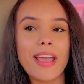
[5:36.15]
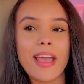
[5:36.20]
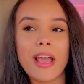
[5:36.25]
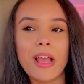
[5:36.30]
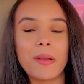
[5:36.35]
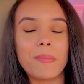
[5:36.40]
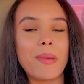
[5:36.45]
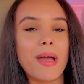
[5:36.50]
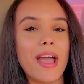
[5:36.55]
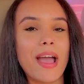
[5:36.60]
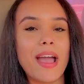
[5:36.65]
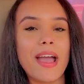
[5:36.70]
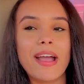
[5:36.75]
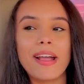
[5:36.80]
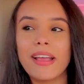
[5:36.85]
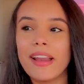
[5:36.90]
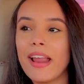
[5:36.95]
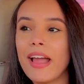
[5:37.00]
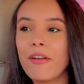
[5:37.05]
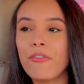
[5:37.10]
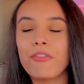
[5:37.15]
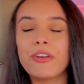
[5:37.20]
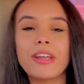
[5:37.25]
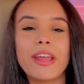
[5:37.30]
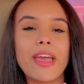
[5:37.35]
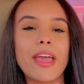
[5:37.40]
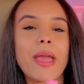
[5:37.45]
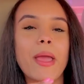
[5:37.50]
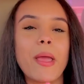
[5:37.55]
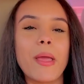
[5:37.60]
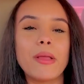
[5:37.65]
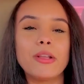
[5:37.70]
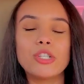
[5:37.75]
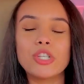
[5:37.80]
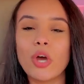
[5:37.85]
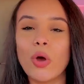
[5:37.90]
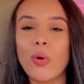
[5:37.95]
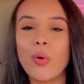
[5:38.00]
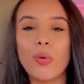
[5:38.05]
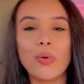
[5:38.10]
handbag, an everyday
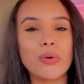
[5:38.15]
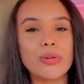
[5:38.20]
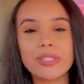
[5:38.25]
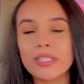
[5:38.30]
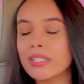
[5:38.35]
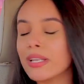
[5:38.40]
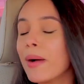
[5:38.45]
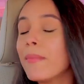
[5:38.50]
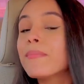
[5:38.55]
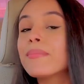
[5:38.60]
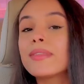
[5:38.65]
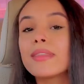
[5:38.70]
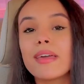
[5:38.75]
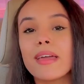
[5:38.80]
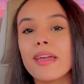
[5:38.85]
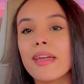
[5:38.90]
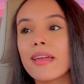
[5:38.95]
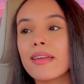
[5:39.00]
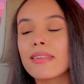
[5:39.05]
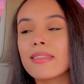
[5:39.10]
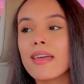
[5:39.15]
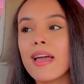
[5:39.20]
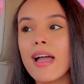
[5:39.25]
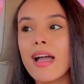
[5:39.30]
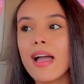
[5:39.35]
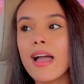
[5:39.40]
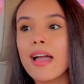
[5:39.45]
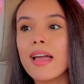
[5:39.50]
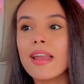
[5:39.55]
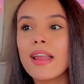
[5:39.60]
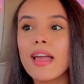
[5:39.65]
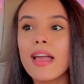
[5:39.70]
tote, or something that